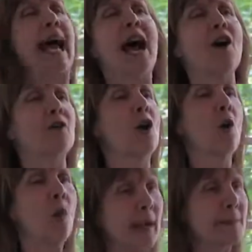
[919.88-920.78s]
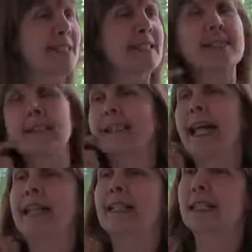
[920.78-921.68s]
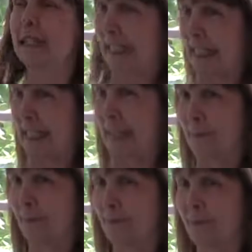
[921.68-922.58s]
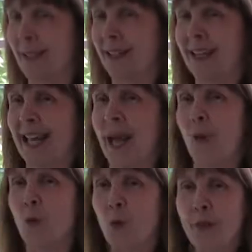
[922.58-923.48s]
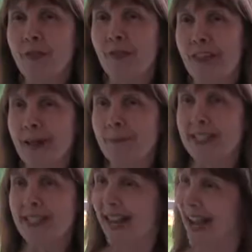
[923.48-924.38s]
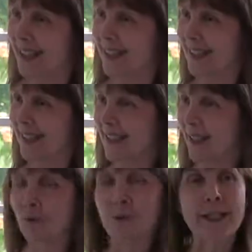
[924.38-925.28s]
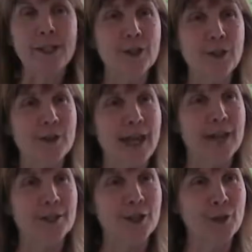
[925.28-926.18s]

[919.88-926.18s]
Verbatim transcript: it out, wipes the slate clean. And wouldn't that be nice if we could do that